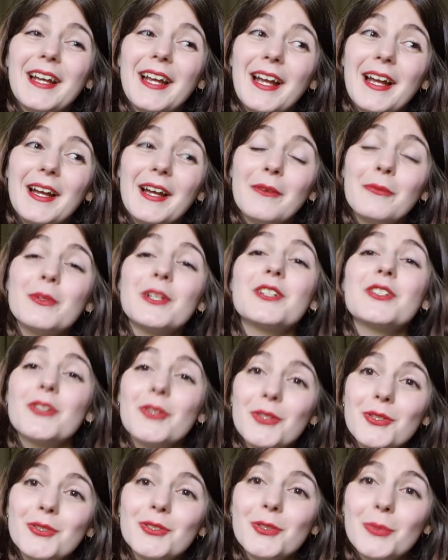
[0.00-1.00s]
I will
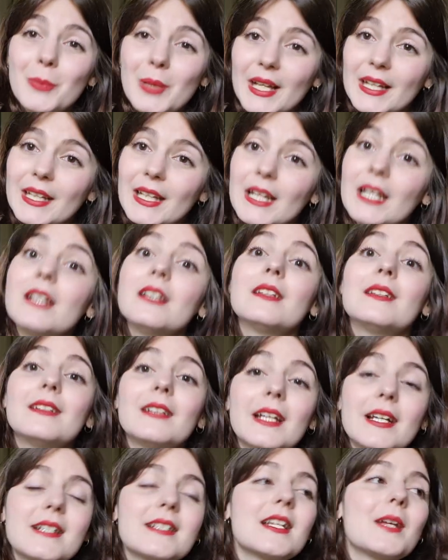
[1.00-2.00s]
show you the blanket in the
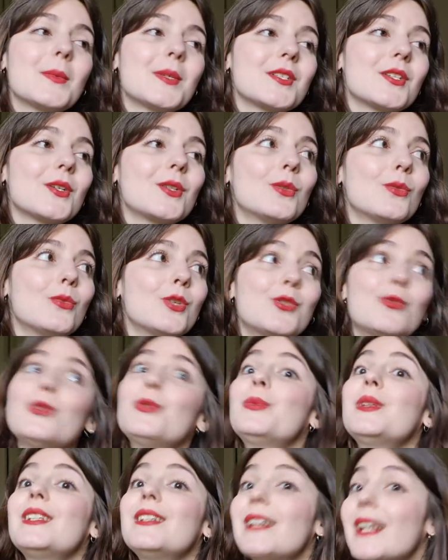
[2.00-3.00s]
next episode, which
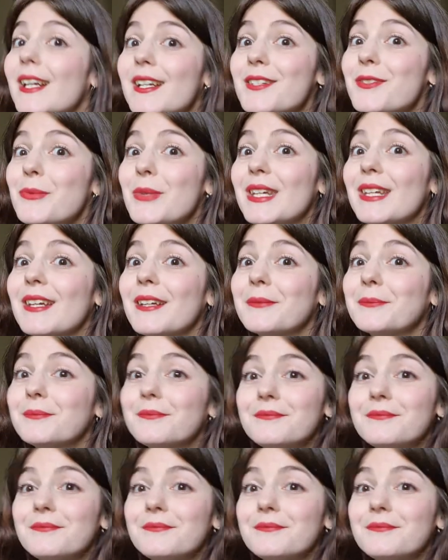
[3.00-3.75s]
will be next week.